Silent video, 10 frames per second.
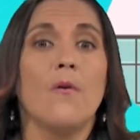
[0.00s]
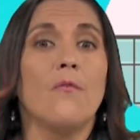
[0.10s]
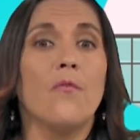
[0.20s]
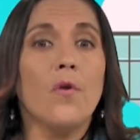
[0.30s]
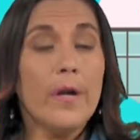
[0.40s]

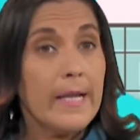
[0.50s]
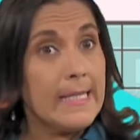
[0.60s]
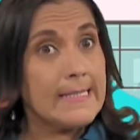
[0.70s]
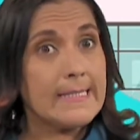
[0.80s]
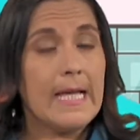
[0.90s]
For
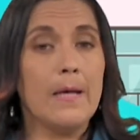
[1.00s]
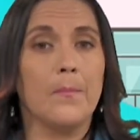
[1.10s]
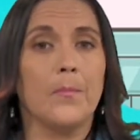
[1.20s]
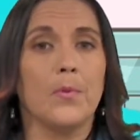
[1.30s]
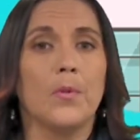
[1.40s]

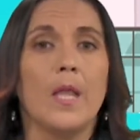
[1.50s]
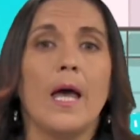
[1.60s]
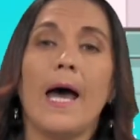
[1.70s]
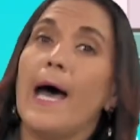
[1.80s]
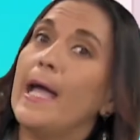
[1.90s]
example,
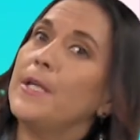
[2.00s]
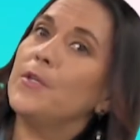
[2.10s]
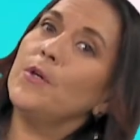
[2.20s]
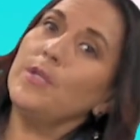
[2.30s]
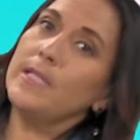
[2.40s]
I
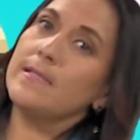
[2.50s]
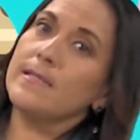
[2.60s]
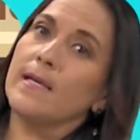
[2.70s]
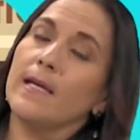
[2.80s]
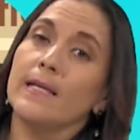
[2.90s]
noticed
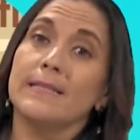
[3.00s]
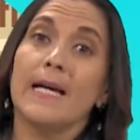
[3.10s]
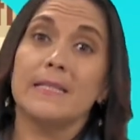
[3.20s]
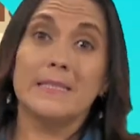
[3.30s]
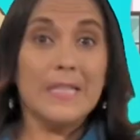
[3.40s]

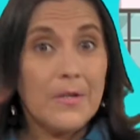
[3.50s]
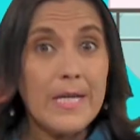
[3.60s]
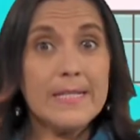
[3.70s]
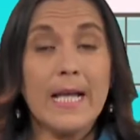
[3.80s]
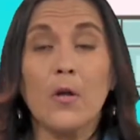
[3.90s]
that there
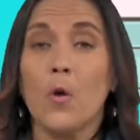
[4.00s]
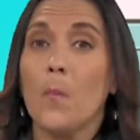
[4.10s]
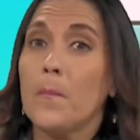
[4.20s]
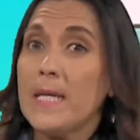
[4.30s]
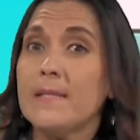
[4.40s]
is a
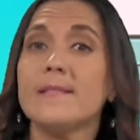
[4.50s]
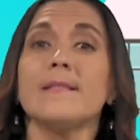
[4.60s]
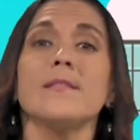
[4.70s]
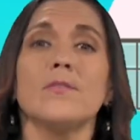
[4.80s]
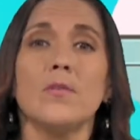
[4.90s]
convenience
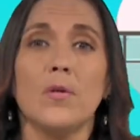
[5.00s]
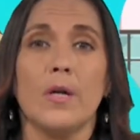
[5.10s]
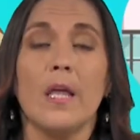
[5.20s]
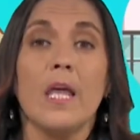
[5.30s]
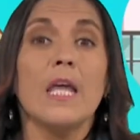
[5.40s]

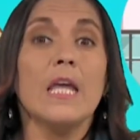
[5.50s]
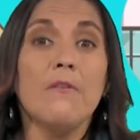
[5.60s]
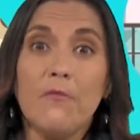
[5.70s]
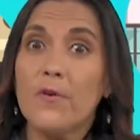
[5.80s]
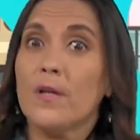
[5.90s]
store
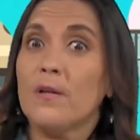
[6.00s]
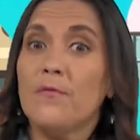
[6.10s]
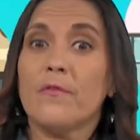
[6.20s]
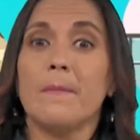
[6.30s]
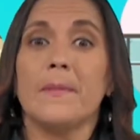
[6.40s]
in front of
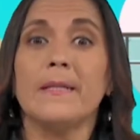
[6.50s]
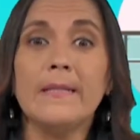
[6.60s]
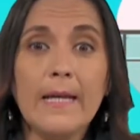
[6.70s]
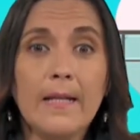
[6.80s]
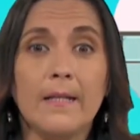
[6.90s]

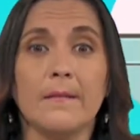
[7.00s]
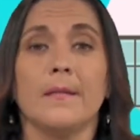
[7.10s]
Repretel.